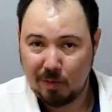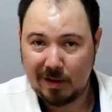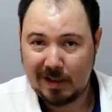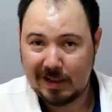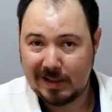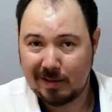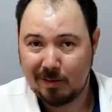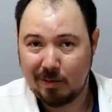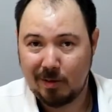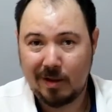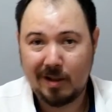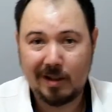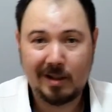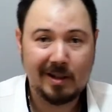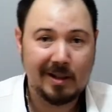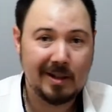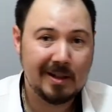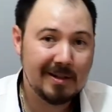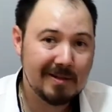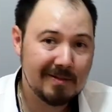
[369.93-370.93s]
is it worth
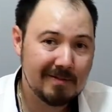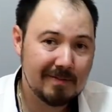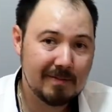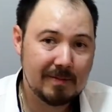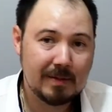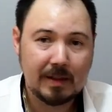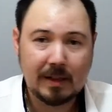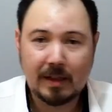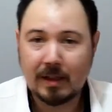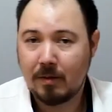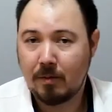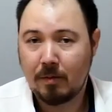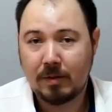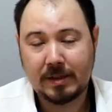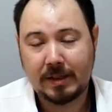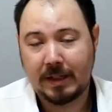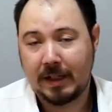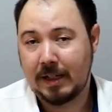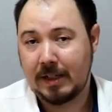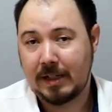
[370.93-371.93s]
it?
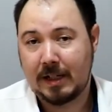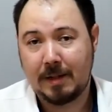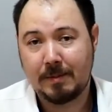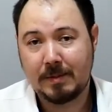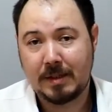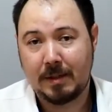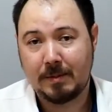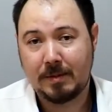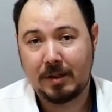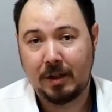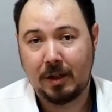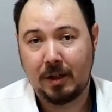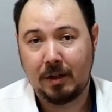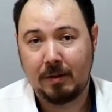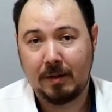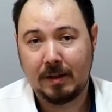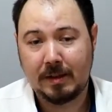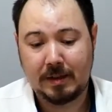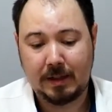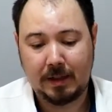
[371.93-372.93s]
Once again, it comes up to you.
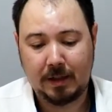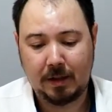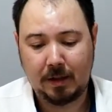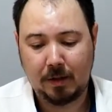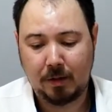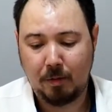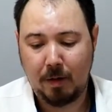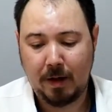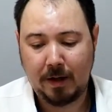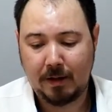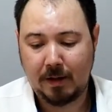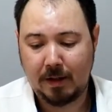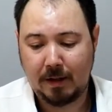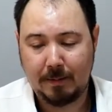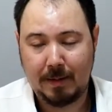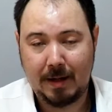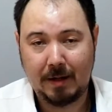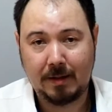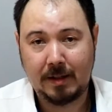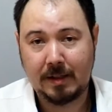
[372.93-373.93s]
And so the great thing
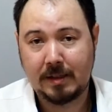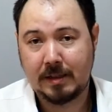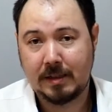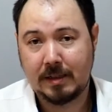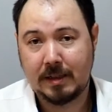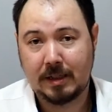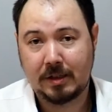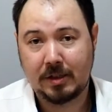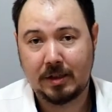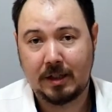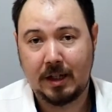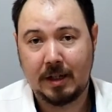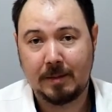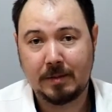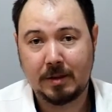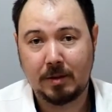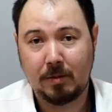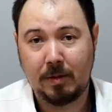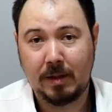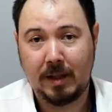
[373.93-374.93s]
about this is it actually
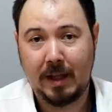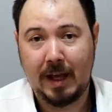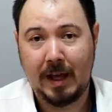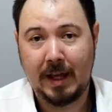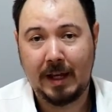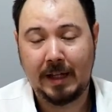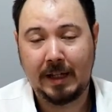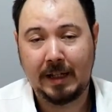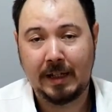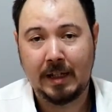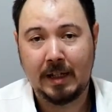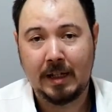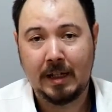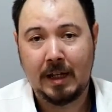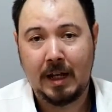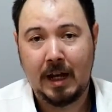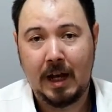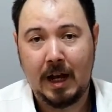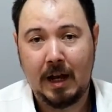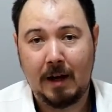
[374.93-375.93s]
comes with a
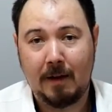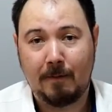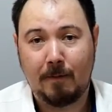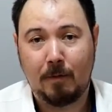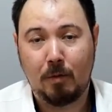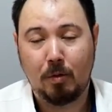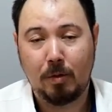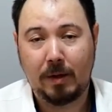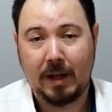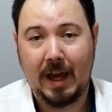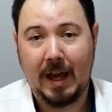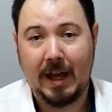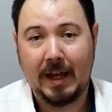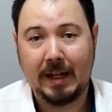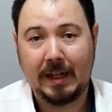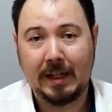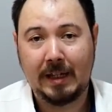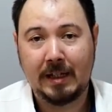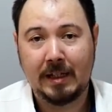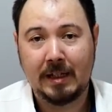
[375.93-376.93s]

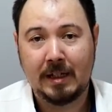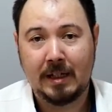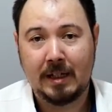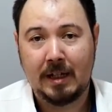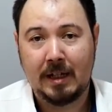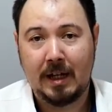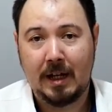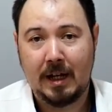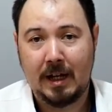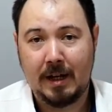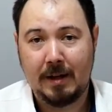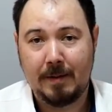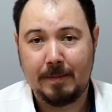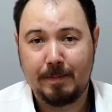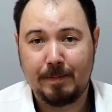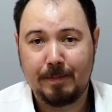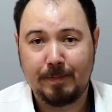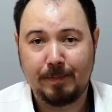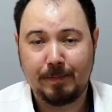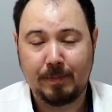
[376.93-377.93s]
4K
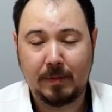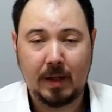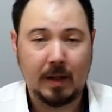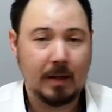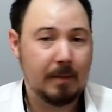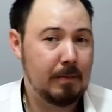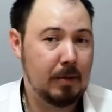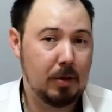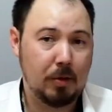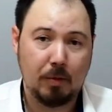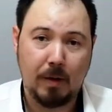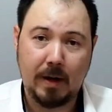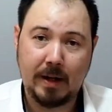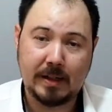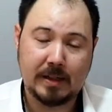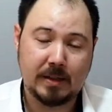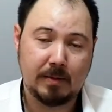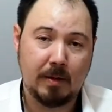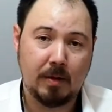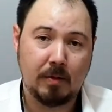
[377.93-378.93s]
Blu-ray
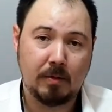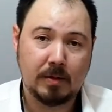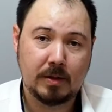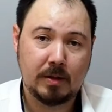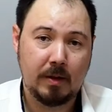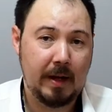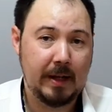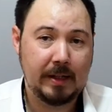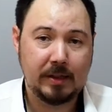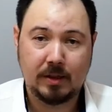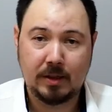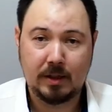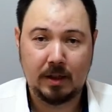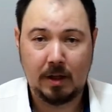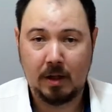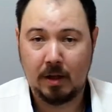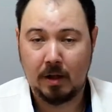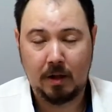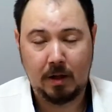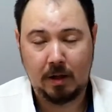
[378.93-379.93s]
as well, so
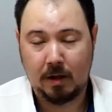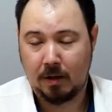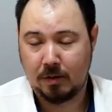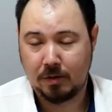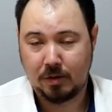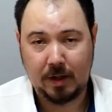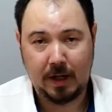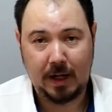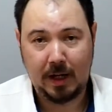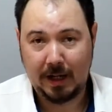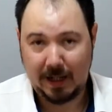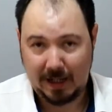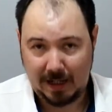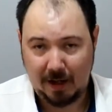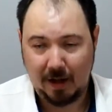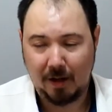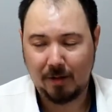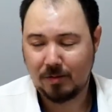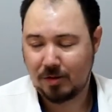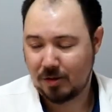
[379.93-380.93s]

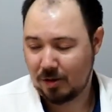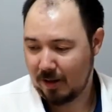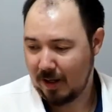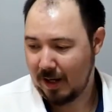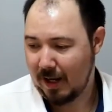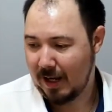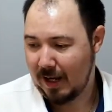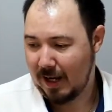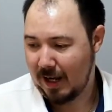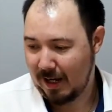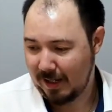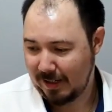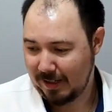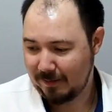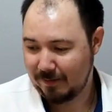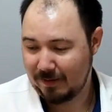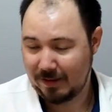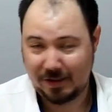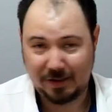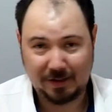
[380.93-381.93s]
ultra high
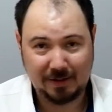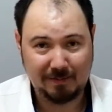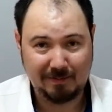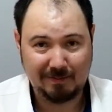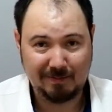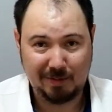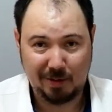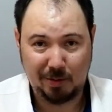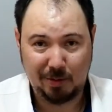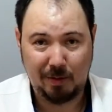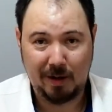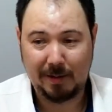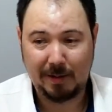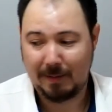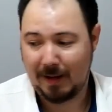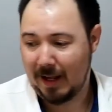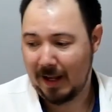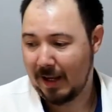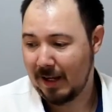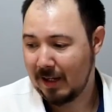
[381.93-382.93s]
definition Blu-ray
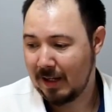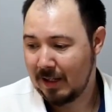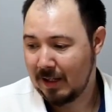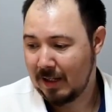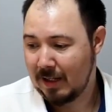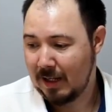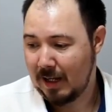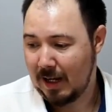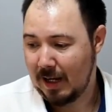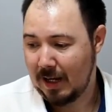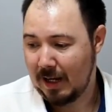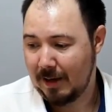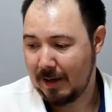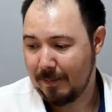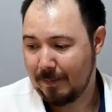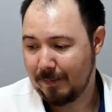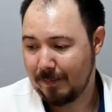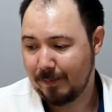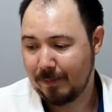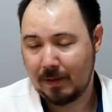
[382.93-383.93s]
player,
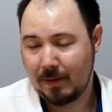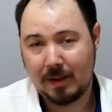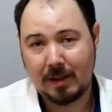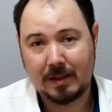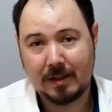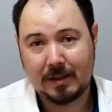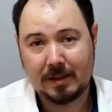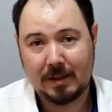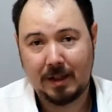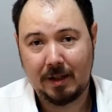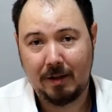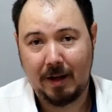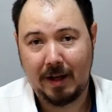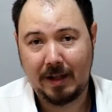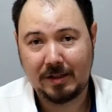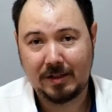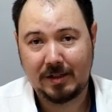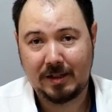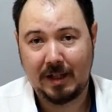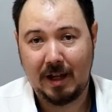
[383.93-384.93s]
so
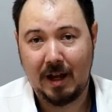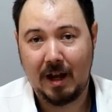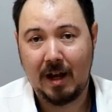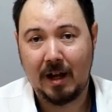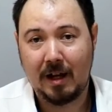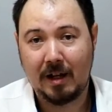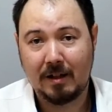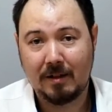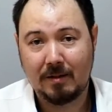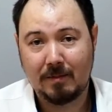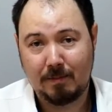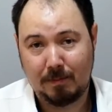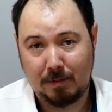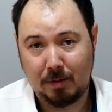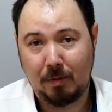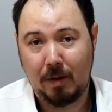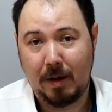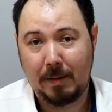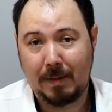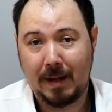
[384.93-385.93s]
HDR
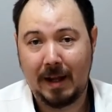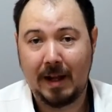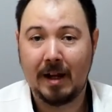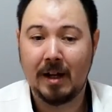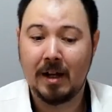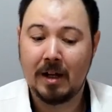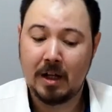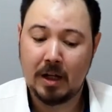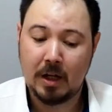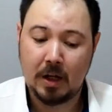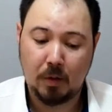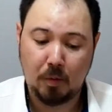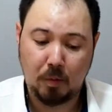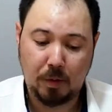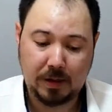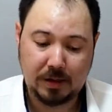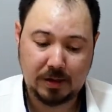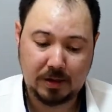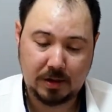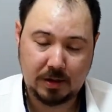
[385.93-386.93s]
Blu-ray player,
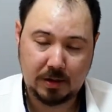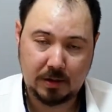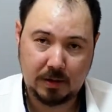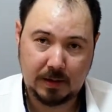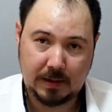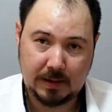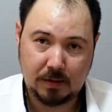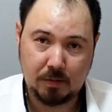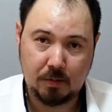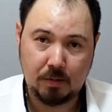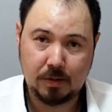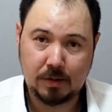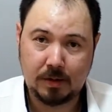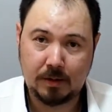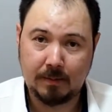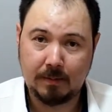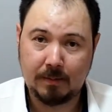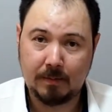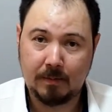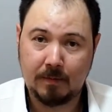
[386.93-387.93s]
which is
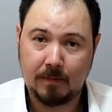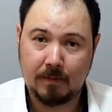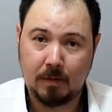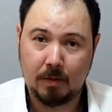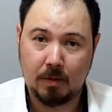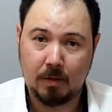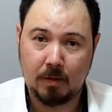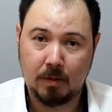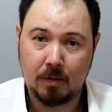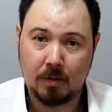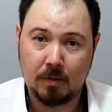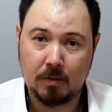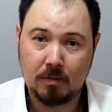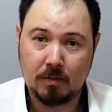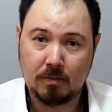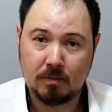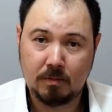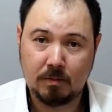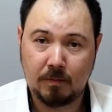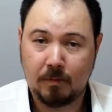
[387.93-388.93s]
awesome for
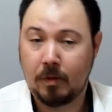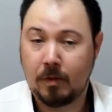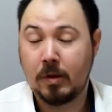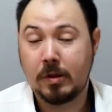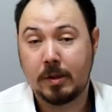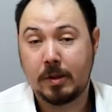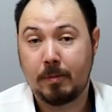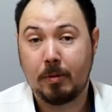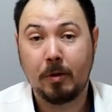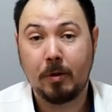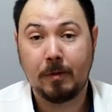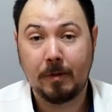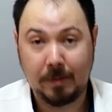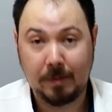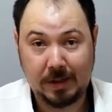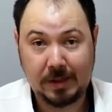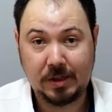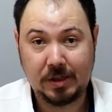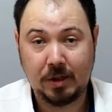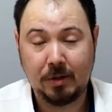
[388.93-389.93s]
future-proofing
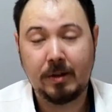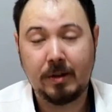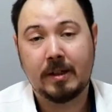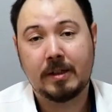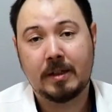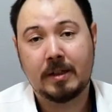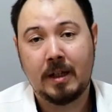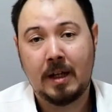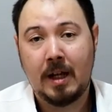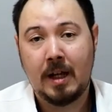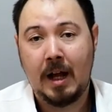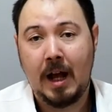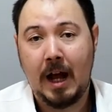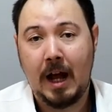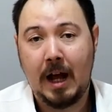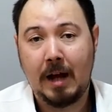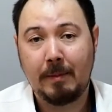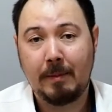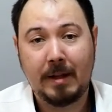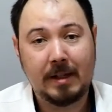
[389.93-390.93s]
this unit.
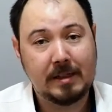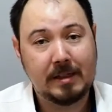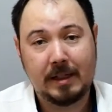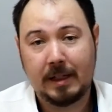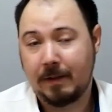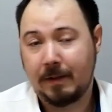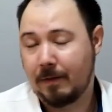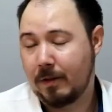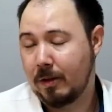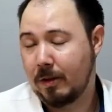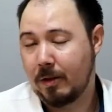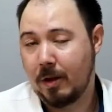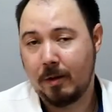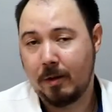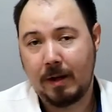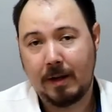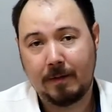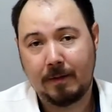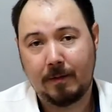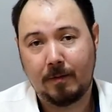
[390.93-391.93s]
And so if you
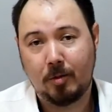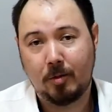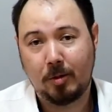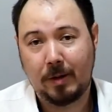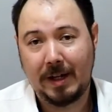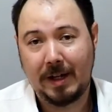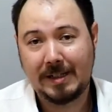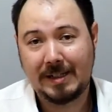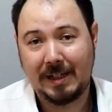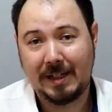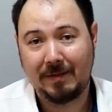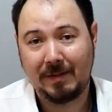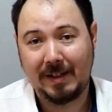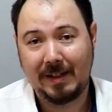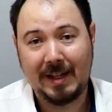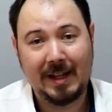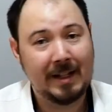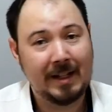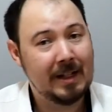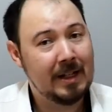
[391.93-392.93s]
don't have a 4K TV
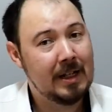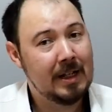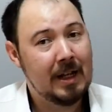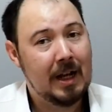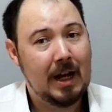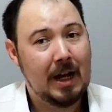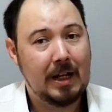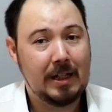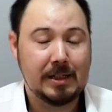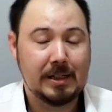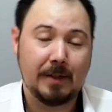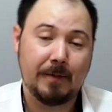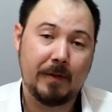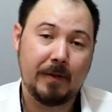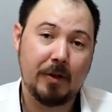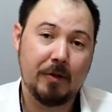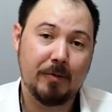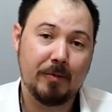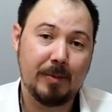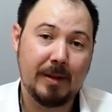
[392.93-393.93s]
yet, there's a
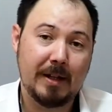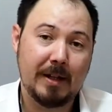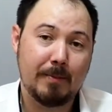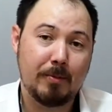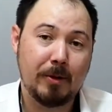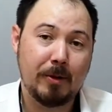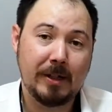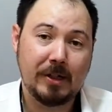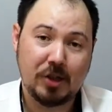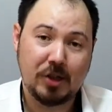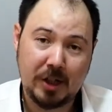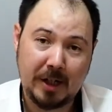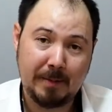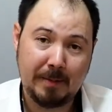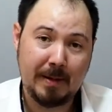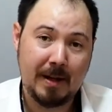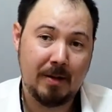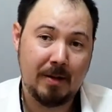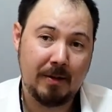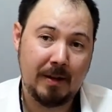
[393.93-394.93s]
few of them that are pretty
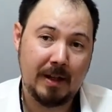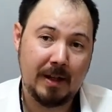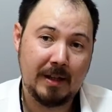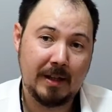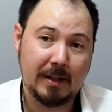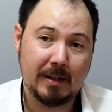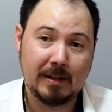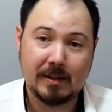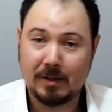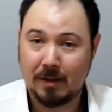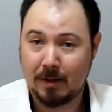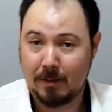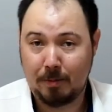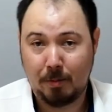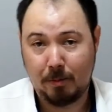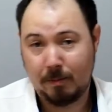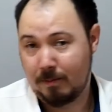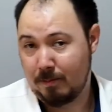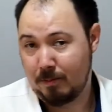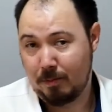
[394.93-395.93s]
cheap out there that are sort
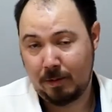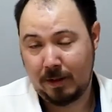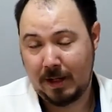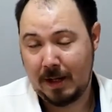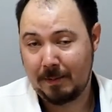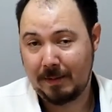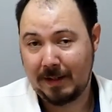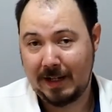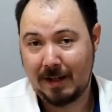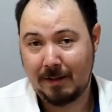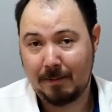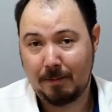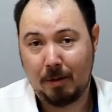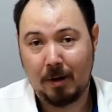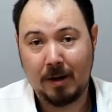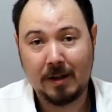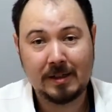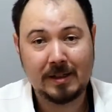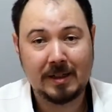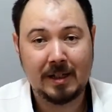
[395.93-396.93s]
of coming down in
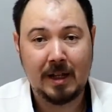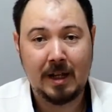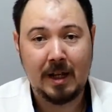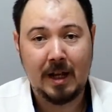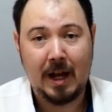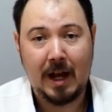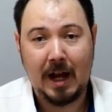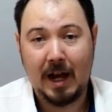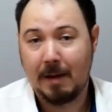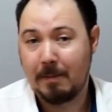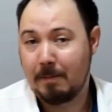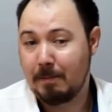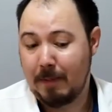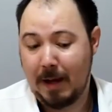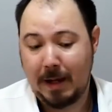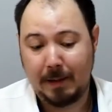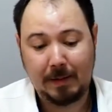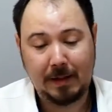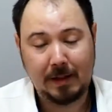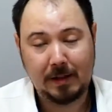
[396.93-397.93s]
price.
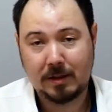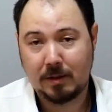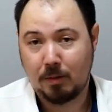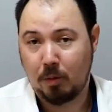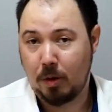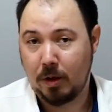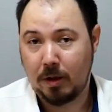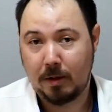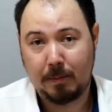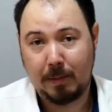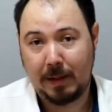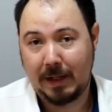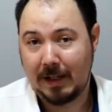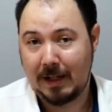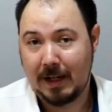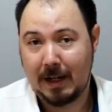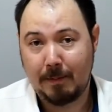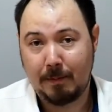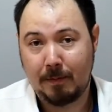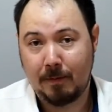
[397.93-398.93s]
Maybe it's worth
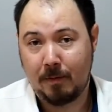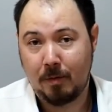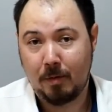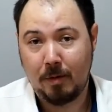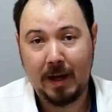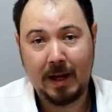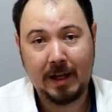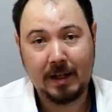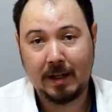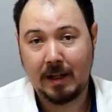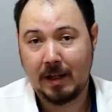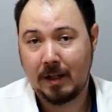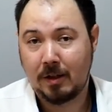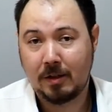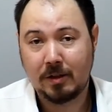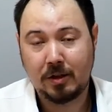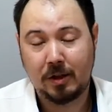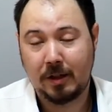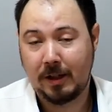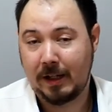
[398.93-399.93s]
picking it up beforehand,
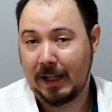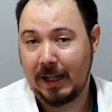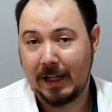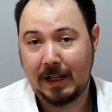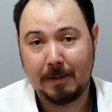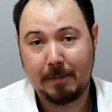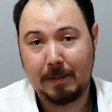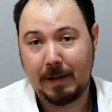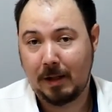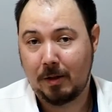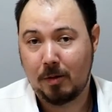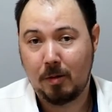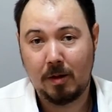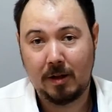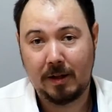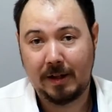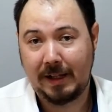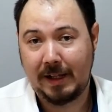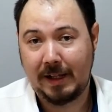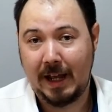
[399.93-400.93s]
because you're going to get the better
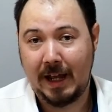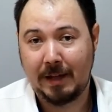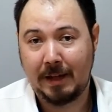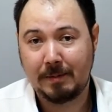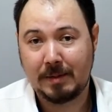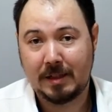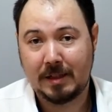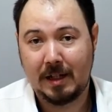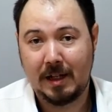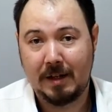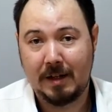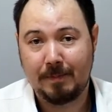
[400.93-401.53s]
quality games.